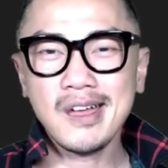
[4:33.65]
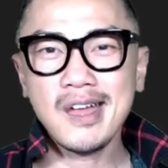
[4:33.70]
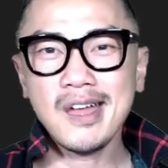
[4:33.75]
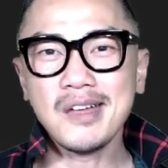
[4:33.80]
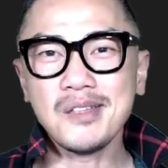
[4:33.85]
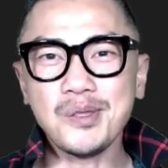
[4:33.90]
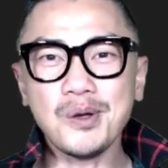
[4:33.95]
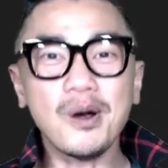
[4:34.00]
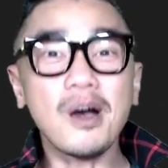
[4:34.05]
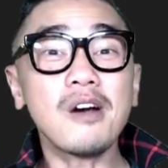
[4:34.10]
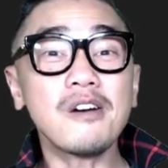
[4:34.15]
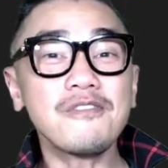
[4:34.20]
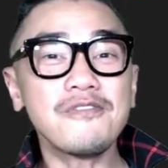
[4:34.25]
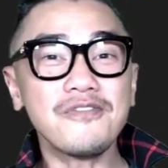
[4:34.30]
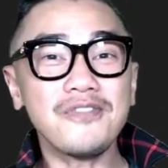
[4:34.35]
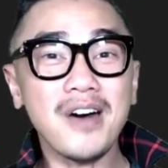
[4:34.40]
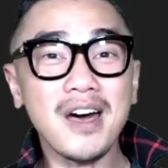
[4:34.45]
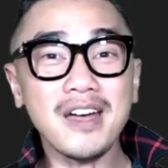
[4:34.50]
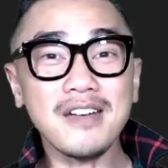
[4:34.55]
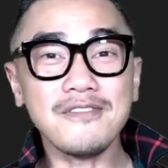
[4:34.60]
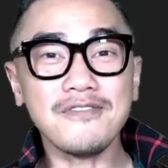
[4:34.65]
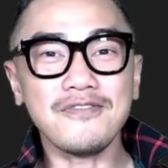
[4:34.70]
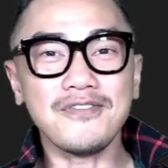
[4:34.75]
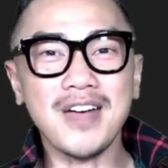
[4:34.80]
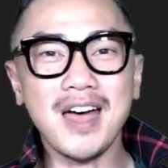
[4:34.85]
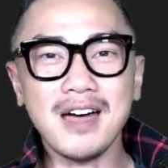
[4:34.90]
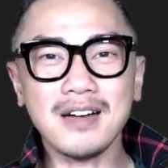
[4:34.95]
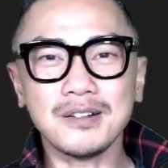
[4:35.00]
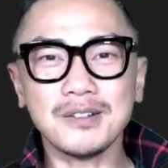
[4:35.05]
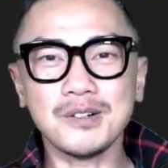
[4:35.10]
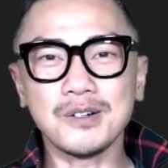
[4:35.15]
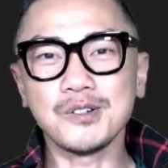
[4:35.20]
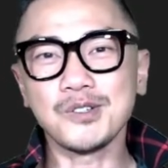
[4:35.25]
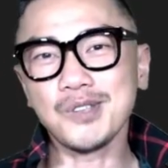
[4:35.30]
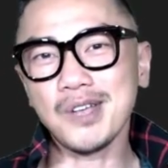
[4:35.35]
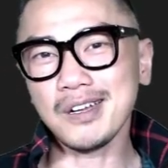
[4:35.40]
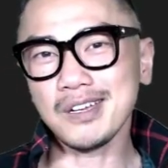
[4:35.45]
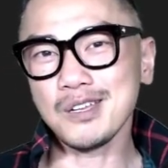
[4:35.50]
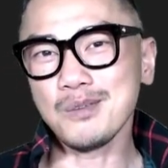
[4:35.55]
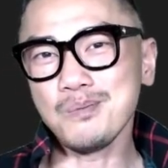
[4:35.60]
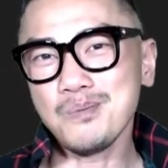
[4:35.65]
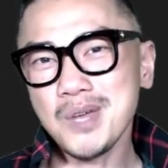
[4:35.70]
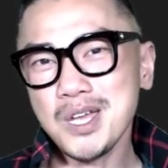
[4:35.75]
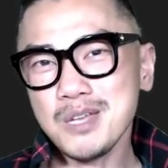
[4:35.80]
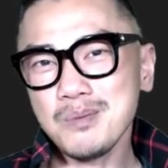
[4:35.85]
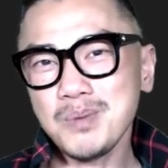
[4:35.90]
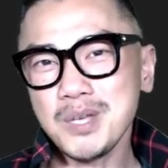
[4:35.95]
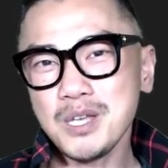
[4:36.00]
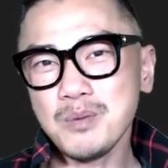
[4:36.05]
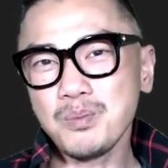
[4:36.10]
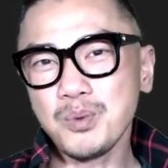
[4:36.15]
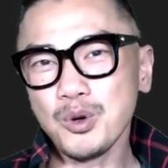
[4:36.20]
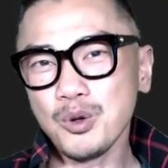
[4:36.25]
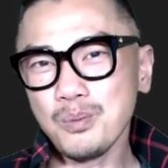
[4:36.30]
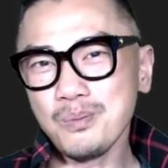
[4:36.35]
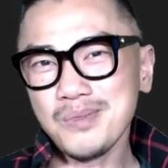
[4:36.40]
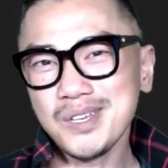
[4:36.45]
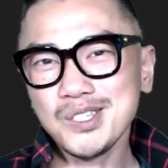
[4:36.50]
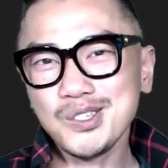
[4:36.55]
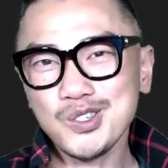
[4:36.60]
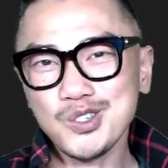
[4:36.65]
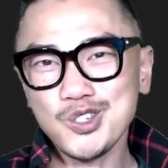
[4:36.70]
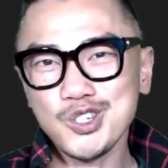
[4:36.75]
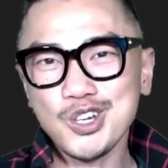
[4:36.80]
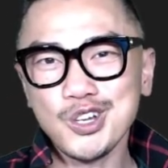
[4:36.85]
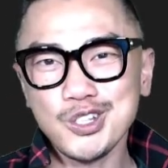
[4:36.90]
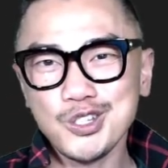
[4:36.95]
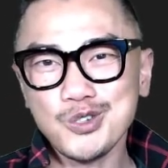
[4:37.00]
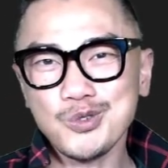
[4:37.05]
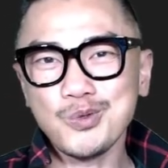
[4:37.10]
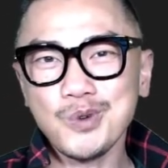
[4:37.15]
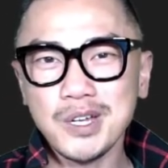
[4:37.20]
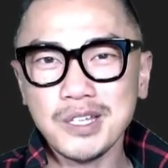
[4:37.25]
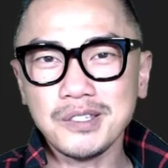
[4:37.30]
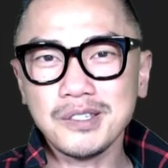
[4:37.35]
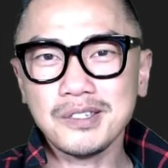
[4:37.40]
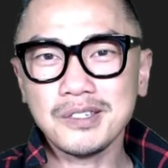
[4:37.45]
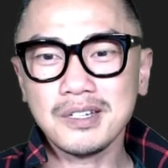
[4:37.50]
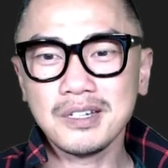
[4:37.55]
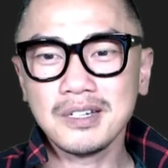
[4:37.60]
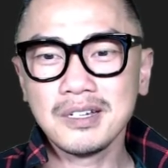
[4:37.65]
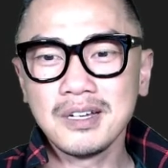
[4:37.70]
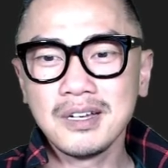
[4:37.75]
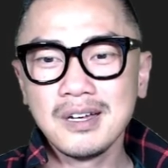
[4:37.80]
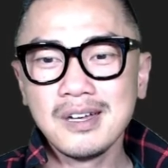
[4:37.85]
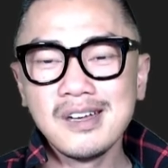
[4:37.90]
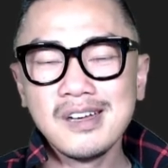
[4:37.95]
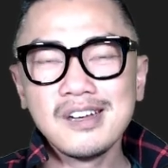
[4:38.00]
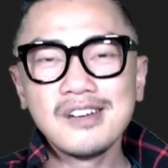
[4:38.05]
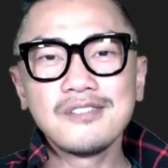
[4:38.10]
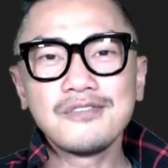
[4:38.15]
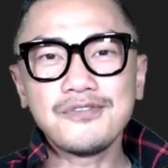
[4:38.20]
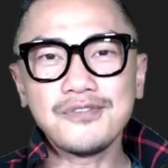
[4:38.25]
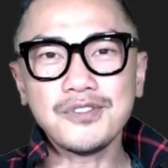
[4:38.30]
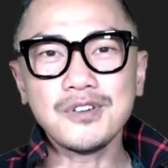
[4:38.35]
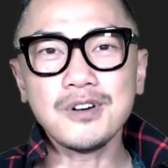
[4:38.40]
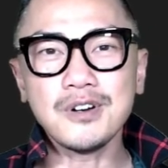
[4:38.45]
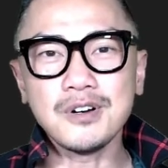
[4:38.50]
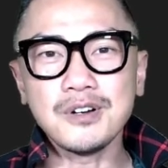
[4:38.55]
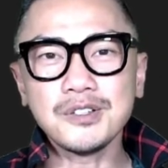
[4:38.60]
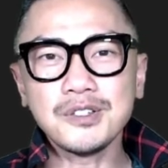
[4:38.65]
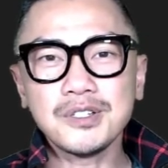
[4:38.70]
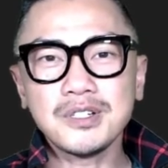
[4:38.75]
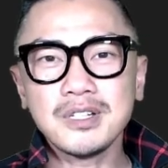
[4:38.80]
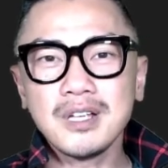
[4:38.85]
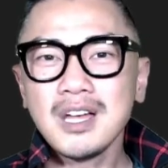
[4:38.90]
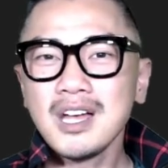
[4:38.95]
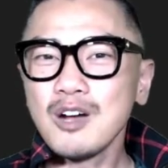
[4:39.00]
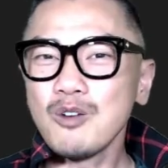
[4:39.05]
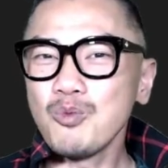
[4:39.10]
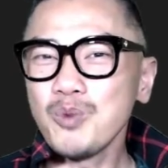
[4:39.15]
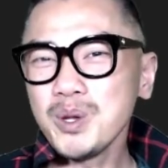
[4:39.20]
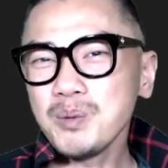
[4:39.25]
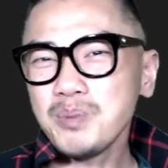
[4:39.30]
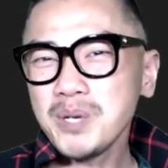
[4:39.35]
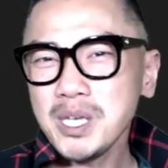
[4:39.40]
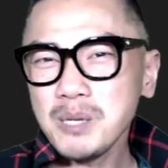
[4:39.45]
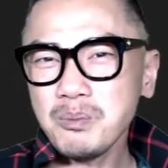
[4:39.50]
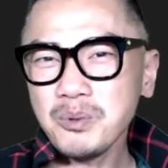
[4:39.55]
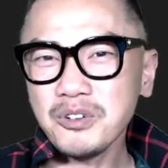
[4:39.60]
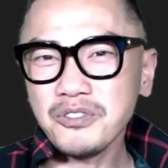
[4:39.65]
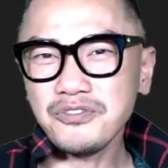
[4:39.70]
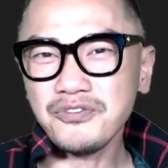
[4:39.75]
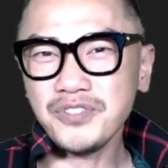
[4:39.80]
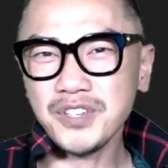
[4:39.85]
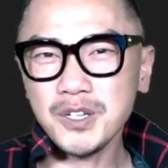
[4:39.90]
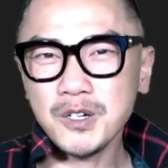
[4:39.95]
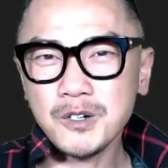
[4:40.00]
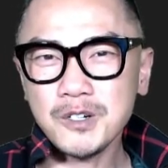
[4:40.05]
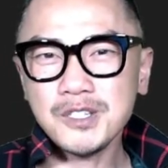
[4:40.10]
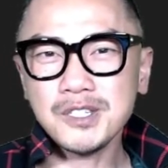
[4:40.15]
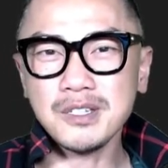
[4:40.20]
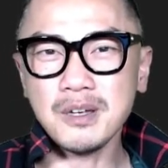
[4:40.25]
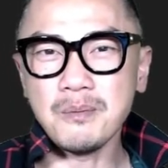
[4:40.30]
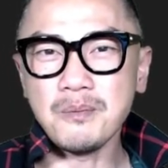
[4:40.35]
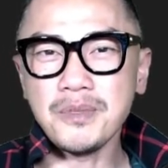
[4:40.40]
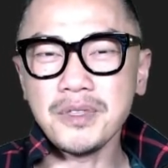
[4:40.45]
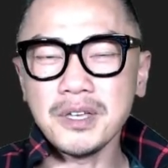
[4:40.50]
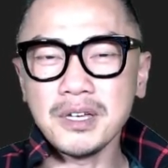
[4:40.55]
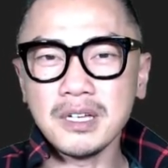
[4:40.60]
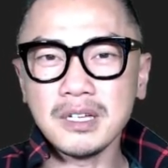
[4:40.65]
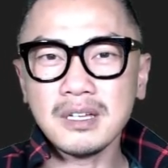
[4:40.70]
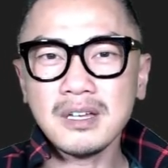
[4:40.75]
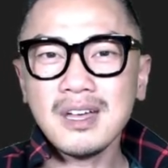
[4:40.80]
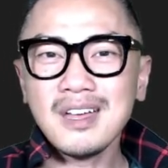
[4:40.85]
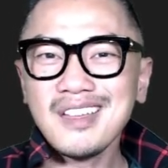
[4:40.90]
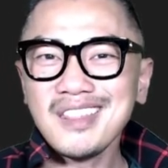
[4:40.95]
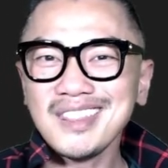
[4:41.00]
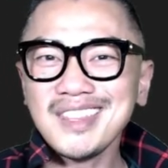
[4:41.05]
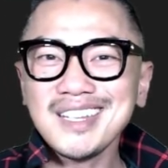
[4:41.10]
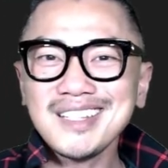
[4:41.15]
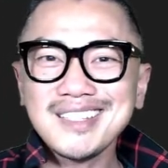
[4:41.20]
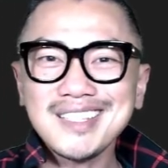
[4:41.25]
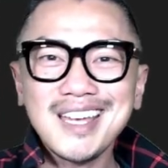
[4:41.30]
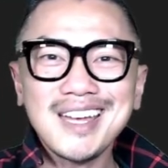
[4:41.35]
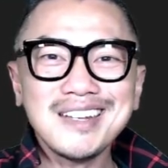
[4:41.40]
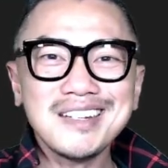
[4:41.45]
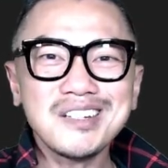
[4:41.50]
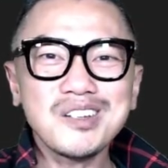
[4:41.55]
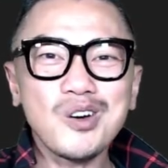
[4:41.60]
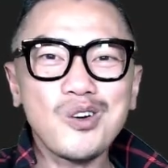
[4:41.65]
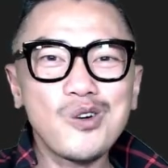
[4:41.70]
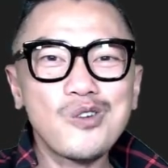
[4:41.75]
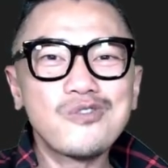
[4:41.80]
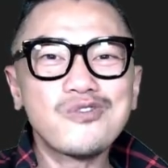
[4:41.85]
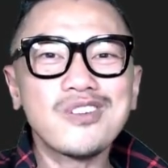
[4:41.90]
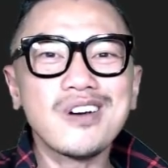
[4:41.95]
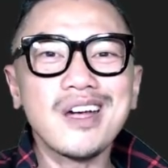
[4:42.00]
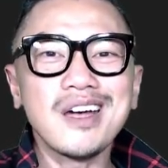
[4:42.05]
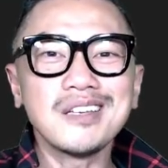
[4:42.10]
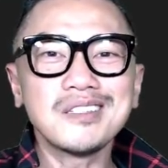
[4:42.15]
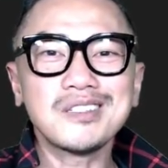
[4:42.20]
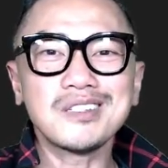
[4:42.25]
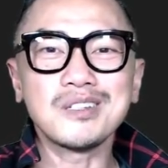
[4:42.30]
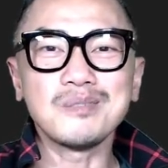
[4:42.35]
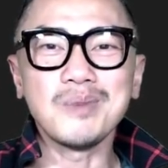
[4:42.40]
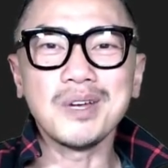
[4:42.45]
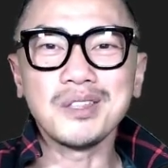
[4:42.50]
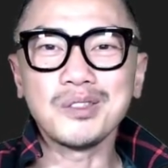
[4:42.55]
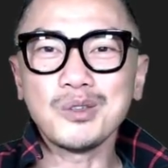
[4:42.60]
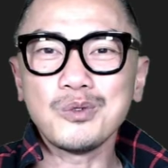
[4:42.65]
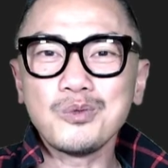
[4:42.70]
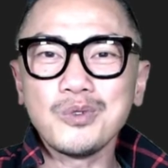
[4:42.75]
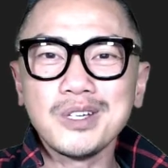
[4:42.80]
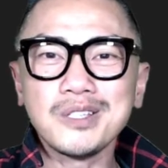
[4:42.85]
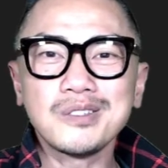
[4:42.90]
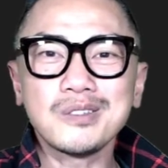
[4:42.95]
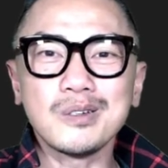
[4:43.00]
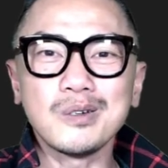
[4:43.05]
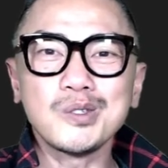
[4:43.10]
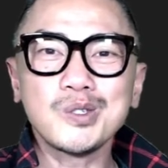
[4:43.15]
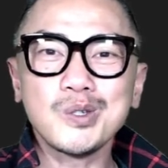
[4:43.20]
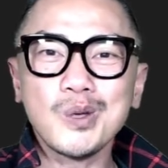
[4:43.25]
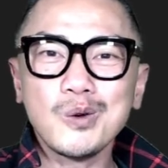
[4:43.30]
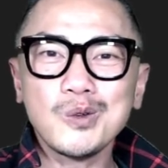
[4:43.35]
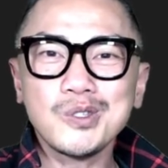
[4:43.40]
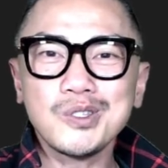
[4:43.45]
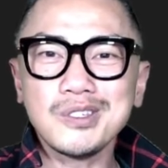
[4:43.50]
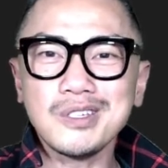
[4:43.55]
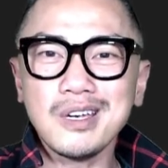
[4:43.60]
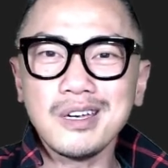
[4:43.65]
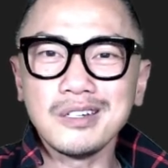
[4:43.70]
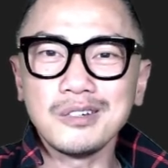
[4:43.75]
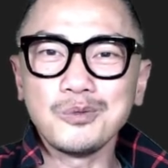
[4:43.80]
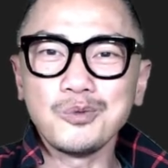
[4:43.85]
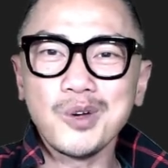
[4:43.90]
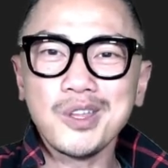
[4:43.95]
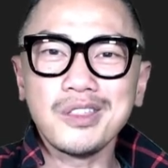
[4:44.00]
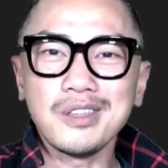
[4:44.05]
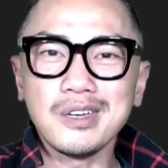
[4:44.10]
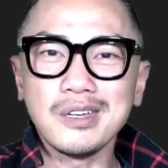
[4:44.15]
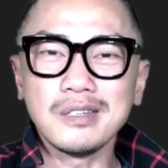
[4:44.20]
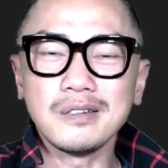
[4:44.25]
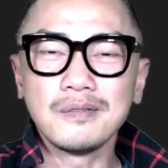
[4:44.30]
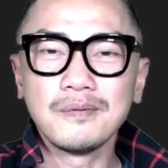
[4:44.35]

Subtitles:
There are 5 factors that can make people misjudge risk. First, when people fear something, they tend to overestimate the risk associated with it.